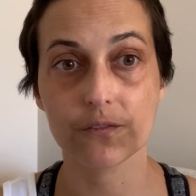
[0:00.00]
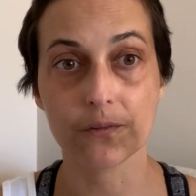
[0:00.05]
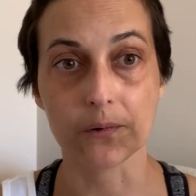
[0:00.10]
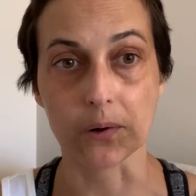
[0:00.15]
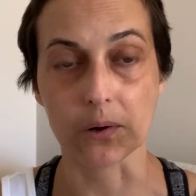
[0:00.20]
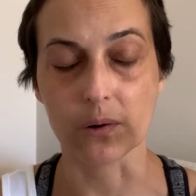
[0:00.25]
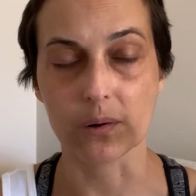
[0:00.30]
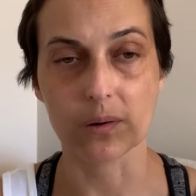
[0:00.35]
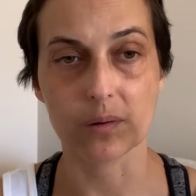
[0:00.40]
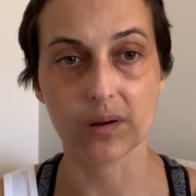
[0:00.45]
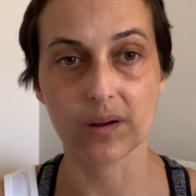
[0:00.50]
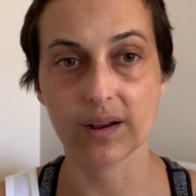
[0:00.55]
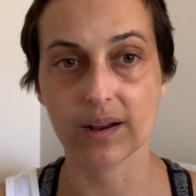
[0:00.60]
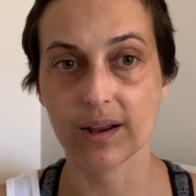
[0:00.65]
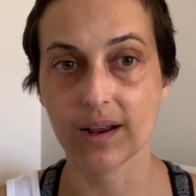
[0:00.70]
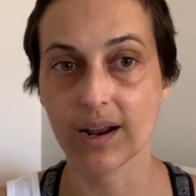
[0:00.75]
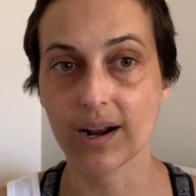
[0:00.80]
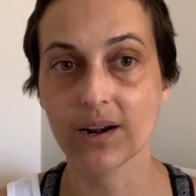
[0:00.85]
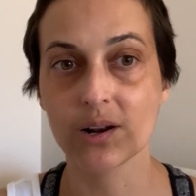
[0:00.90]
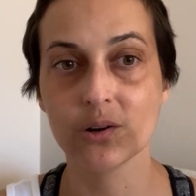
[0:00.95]
for
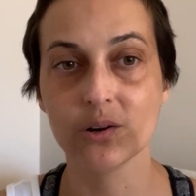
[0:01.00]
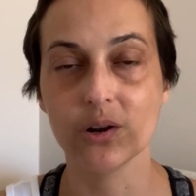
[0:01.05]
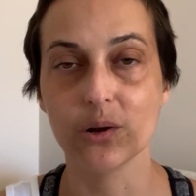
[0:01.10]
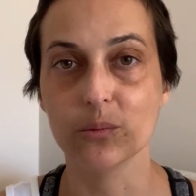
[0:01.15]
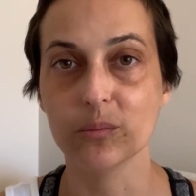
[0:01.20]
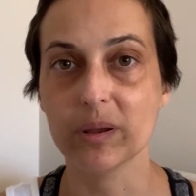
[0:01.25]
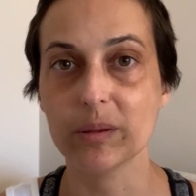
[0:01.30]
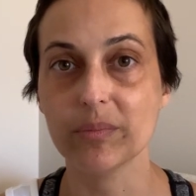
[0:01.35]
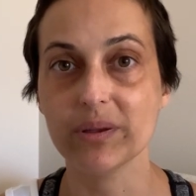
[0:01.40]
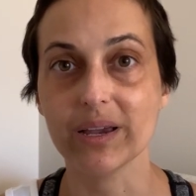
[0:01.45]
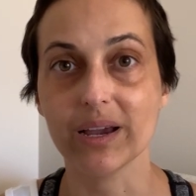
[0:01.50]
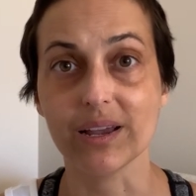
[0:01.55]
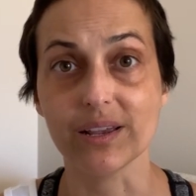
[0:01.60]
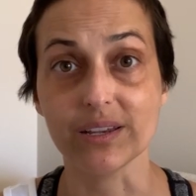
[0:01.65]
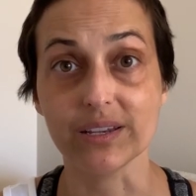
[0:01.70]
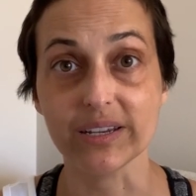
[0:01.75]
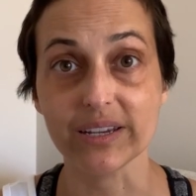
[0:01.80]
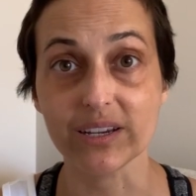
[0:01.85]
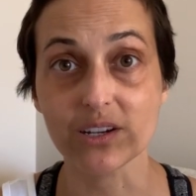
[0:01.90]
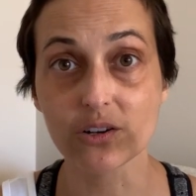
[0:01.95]
I don't know, maybe
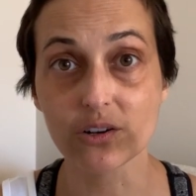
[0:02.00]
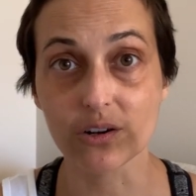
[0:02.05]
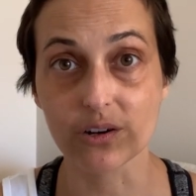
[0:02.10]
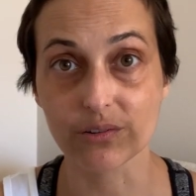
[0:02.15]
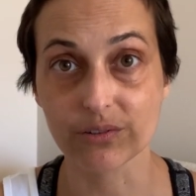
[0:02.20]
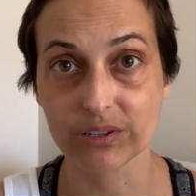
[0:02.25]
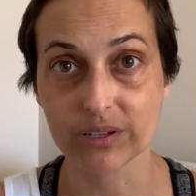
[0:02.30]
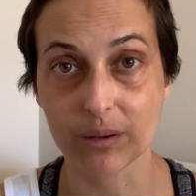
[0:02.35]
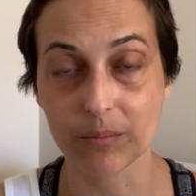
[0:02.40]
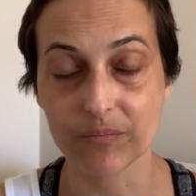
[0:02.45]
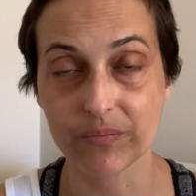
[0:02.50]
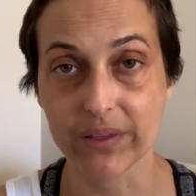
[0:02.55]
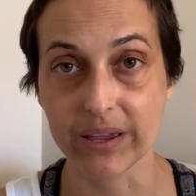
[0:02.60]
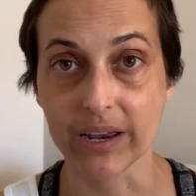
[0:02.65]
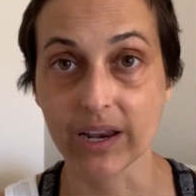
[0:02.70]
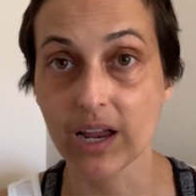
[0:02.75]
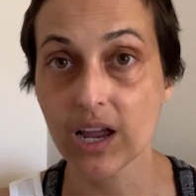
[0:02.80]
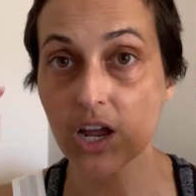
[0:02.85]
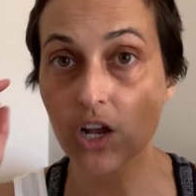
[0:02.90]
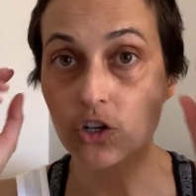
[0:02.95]
a year or
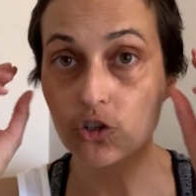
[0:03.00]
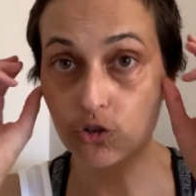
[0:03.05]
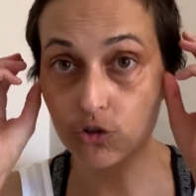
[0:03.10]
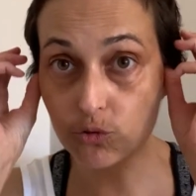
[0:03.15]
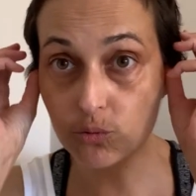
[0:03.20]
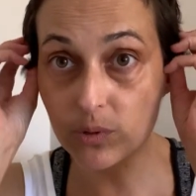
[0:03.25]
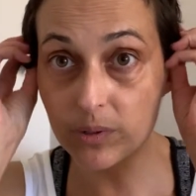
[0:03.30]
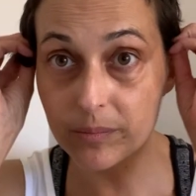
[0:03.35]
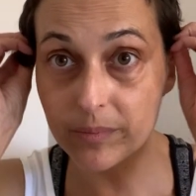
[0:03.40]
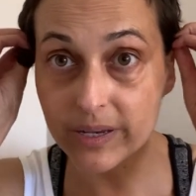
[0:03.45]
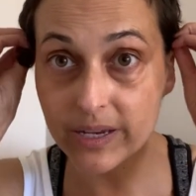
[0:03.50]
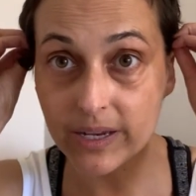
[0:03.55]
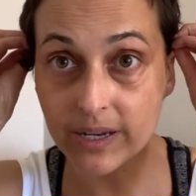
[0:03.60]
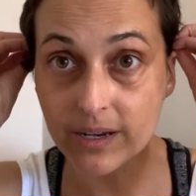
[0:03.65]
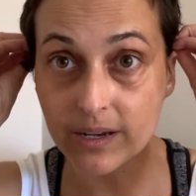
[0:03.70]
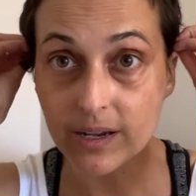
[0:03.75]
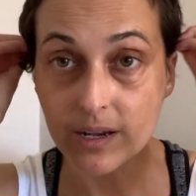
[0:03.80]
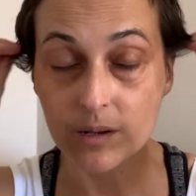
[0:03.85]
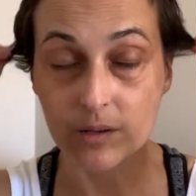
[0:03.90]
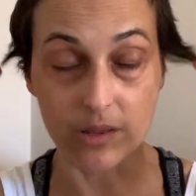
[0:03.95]
something,
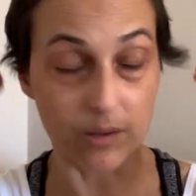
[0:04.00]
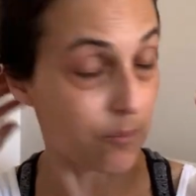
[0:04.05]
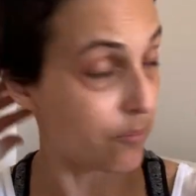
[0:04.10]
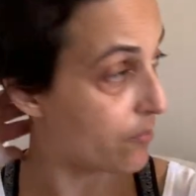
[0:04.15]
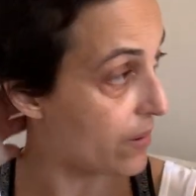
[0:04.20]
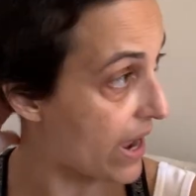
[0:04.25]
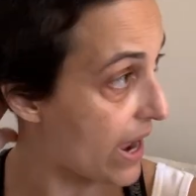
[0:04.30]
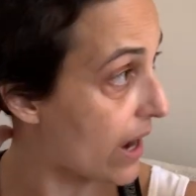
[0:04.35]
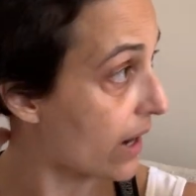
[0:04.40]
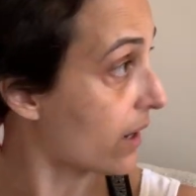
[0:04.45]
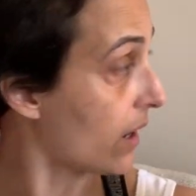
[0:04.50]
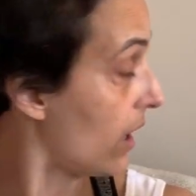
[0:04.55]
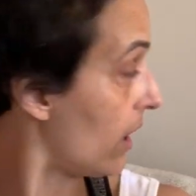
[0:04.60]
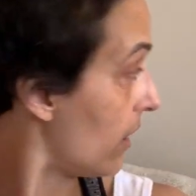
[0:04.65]
trimming the back,